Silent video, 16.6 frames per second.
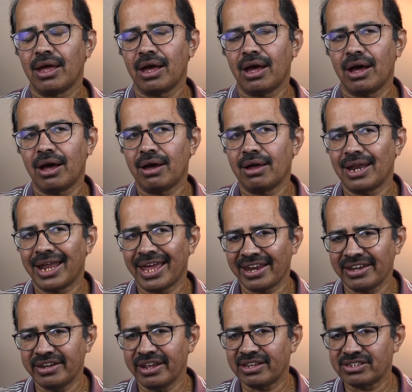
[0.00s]

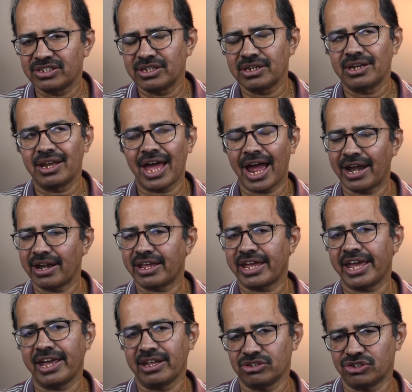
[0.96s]
like Dixon and
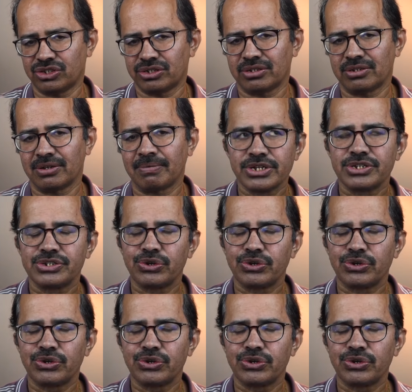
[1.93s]
Keynes.